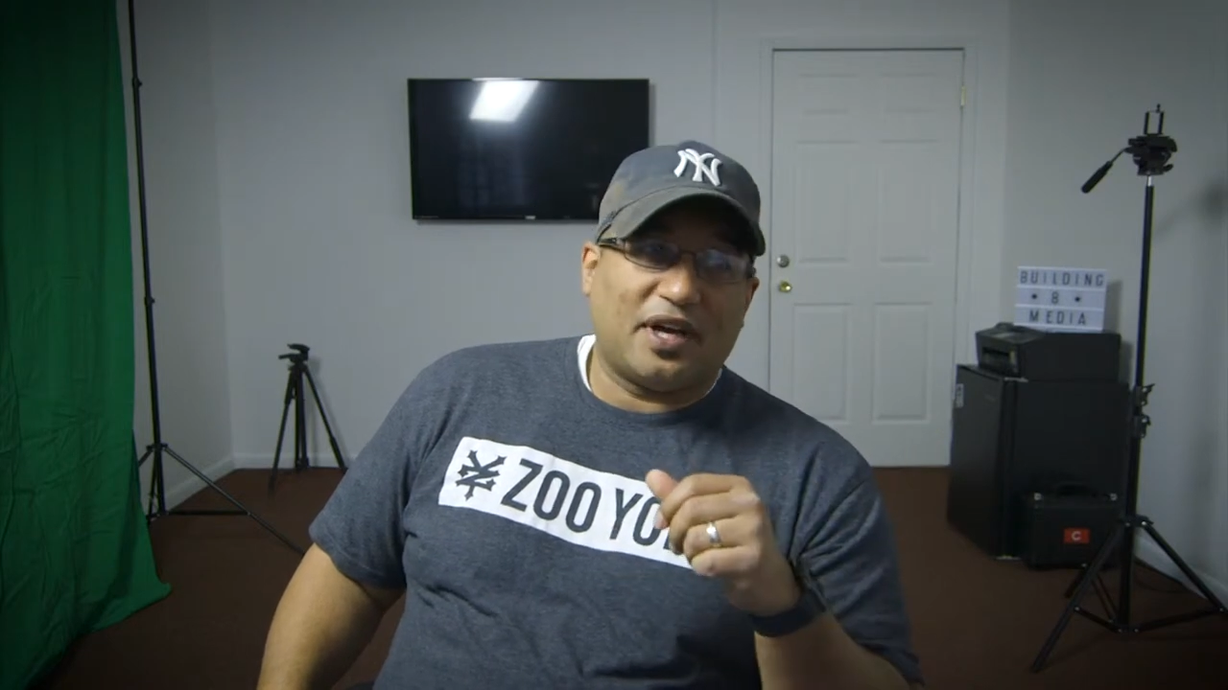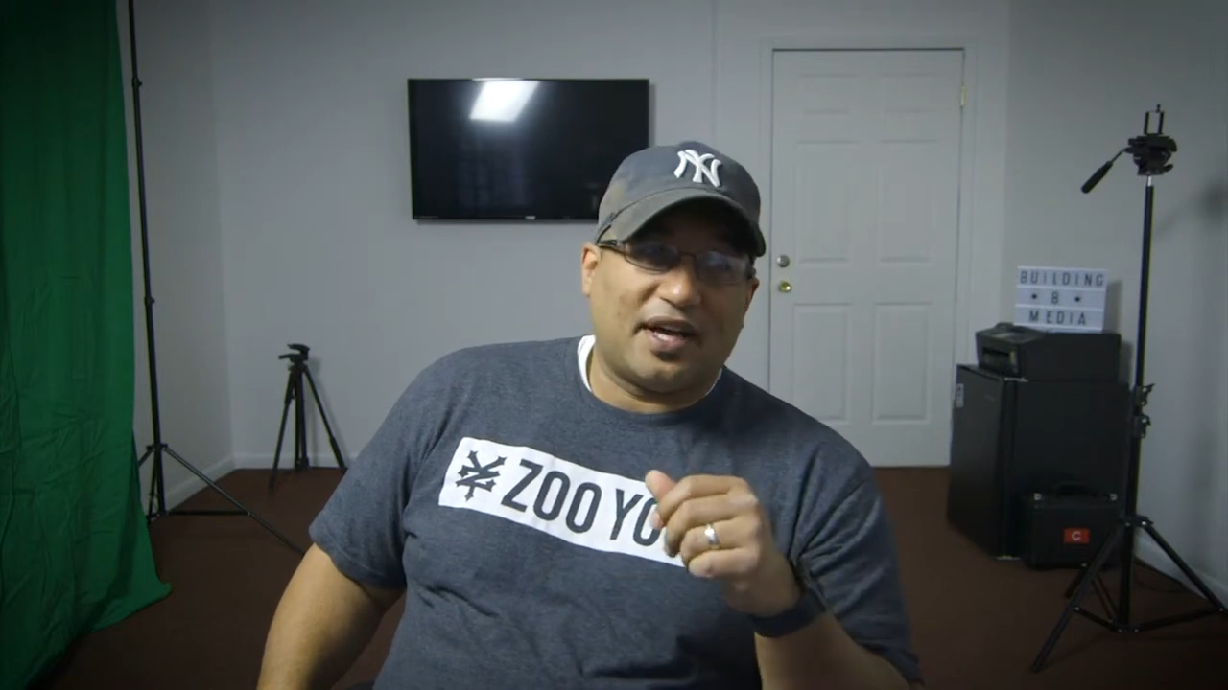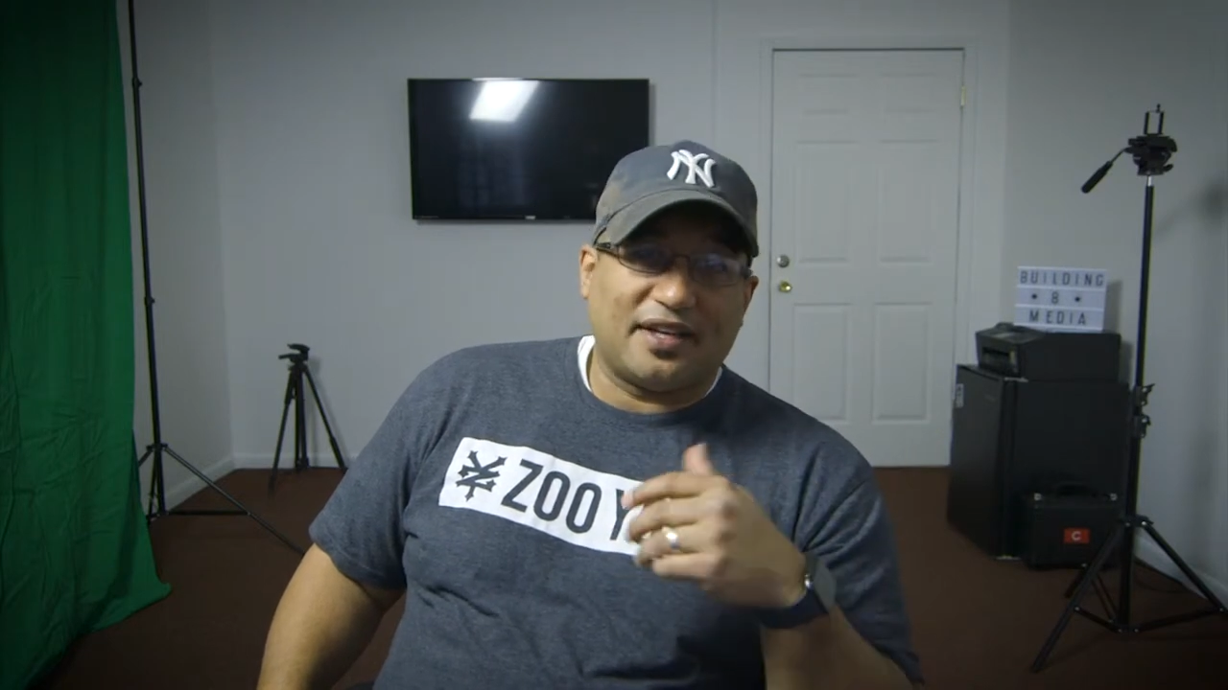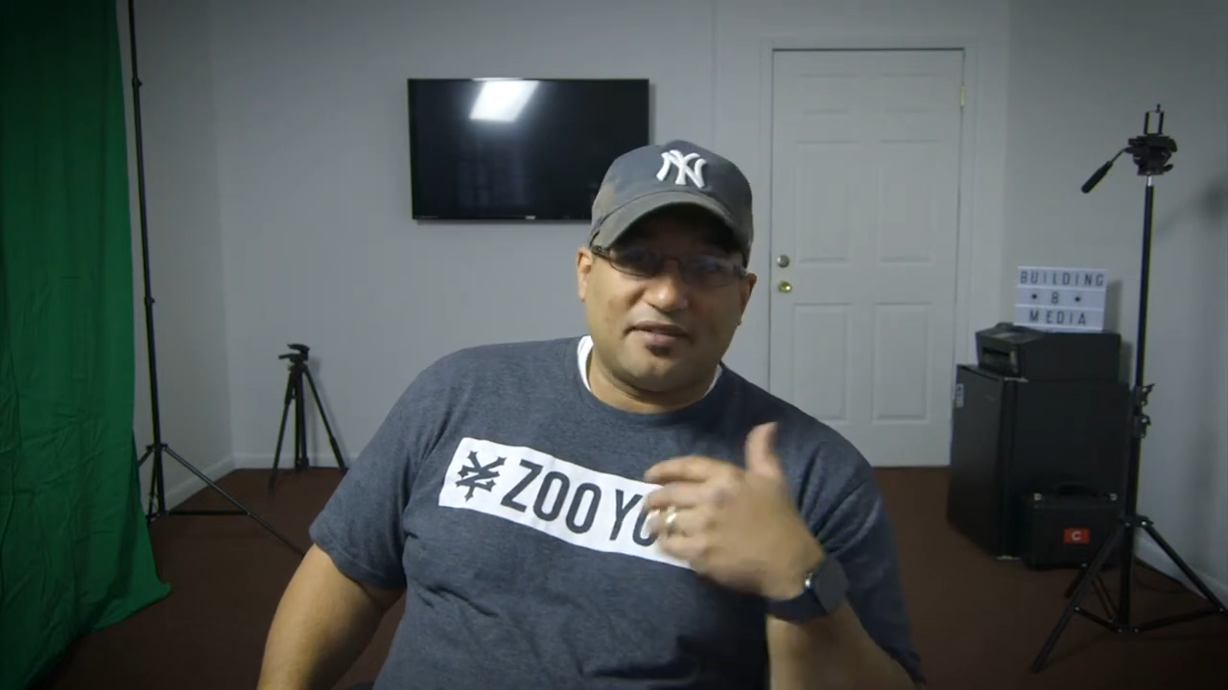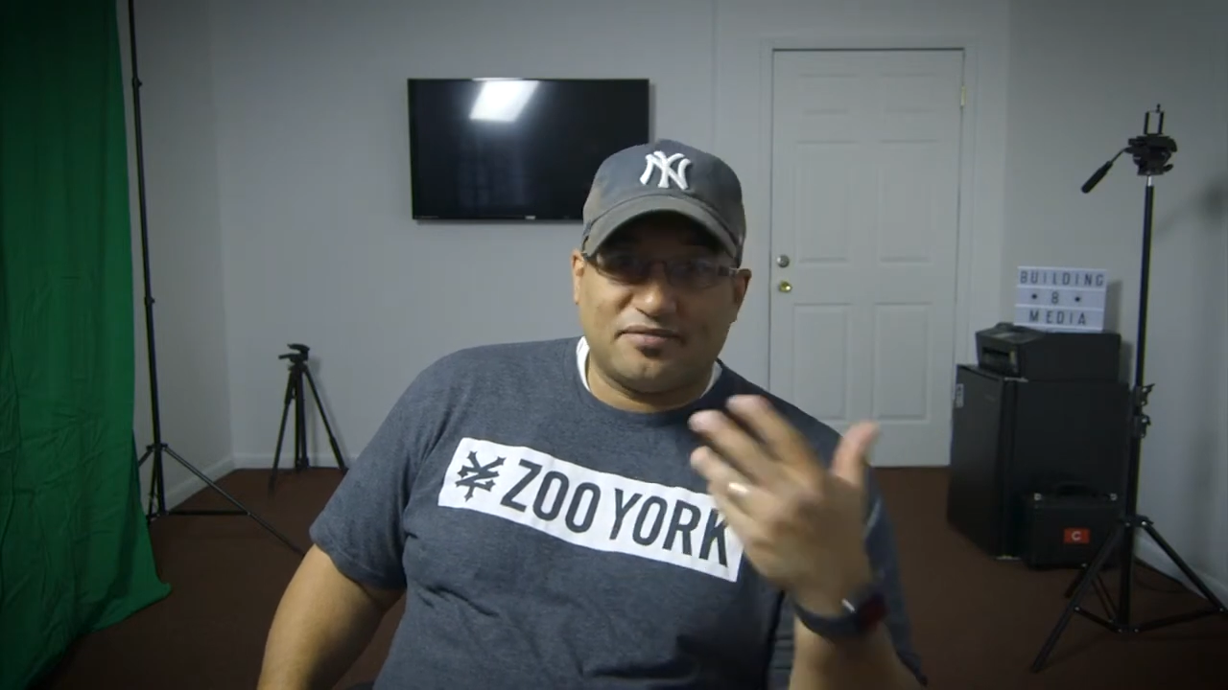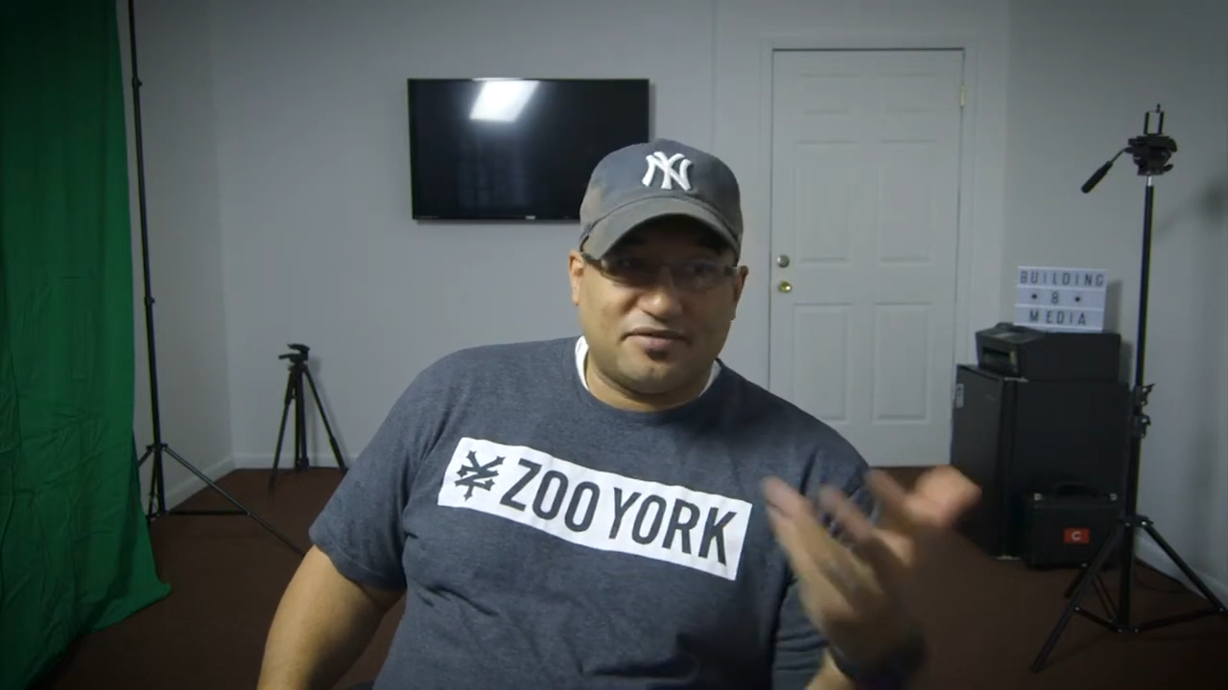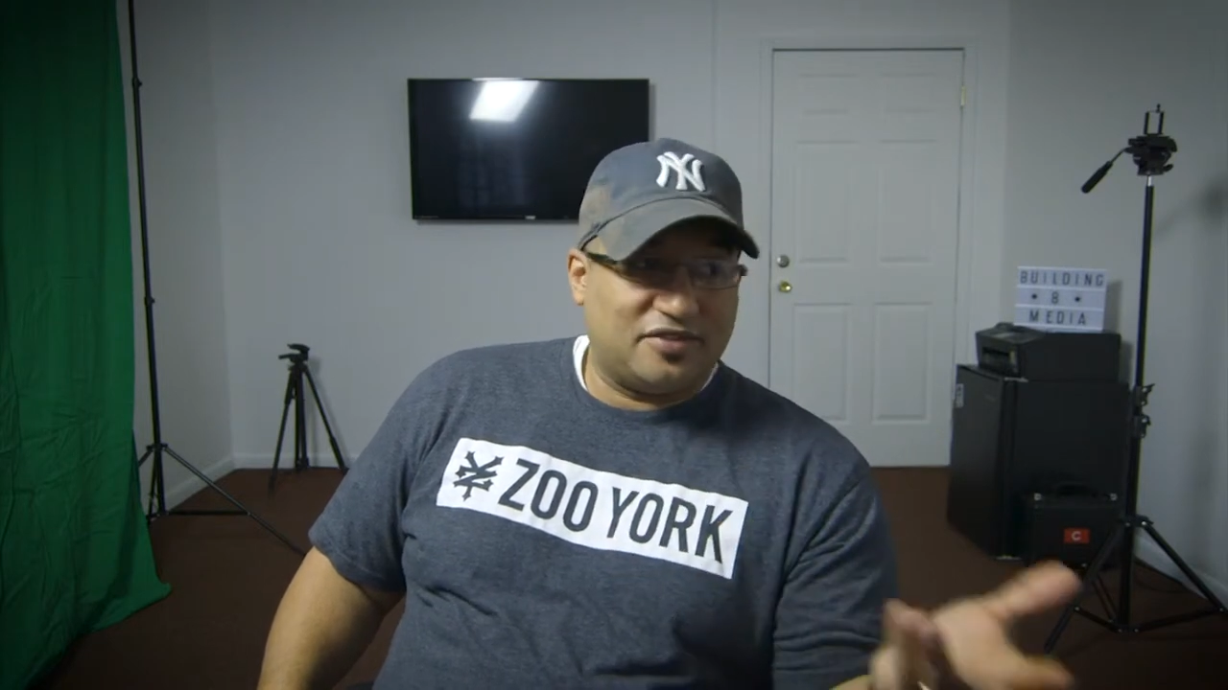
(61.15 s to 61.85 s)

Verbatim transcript: on